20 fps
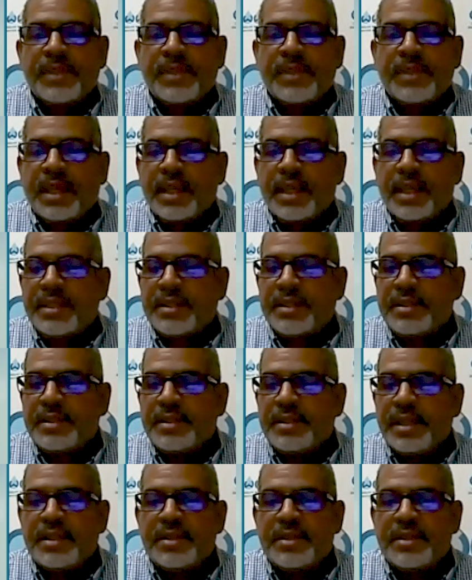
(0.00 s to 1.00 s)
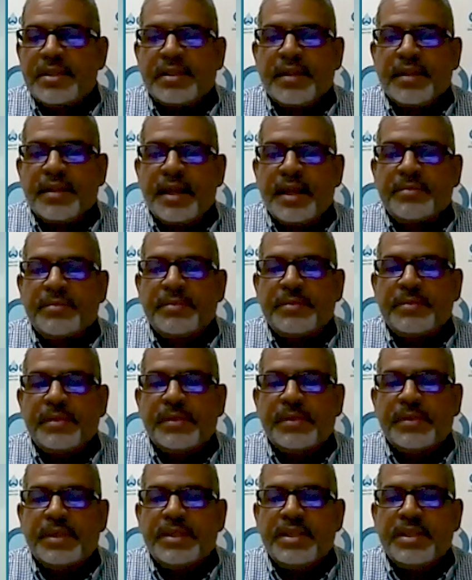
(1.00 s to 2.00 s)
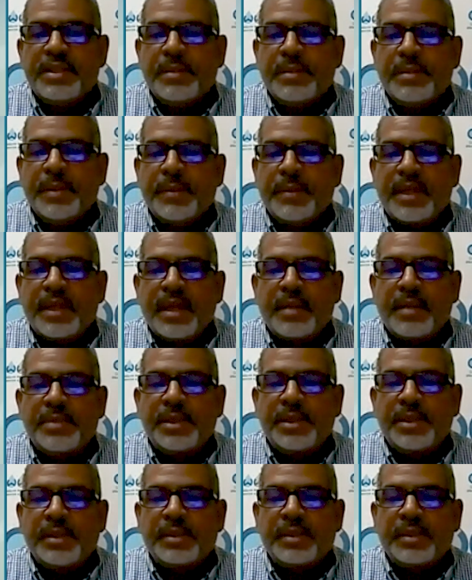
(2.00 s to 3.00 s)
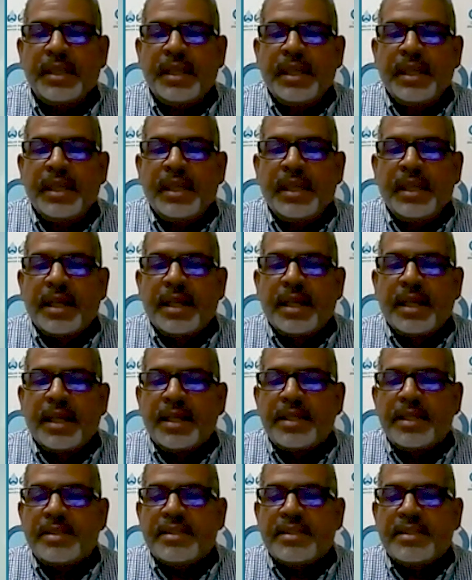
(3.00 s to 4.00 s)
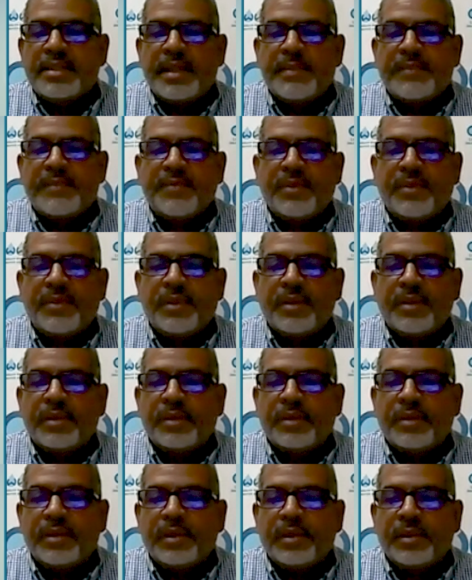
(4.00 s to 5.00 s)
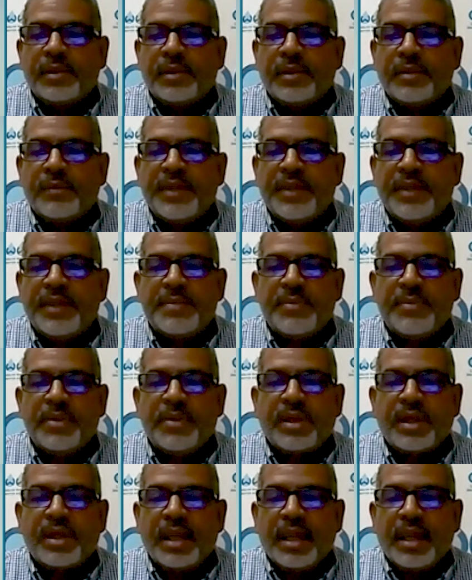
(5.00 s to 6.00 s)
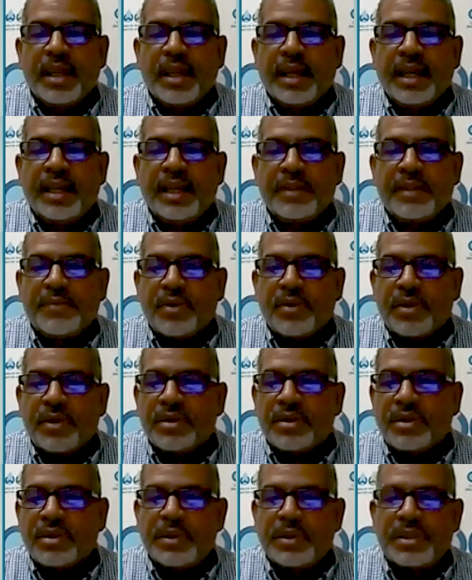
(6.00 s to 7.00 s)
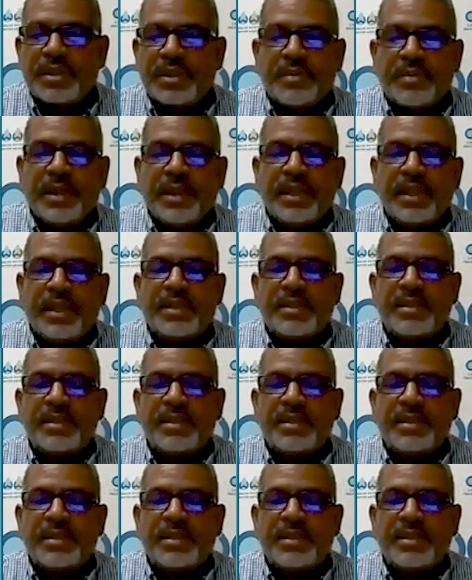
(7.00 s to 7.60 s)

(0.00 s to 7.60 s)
Instagram, CWWA Caribbean. It's the same for Facebook. And of course, our Gmail is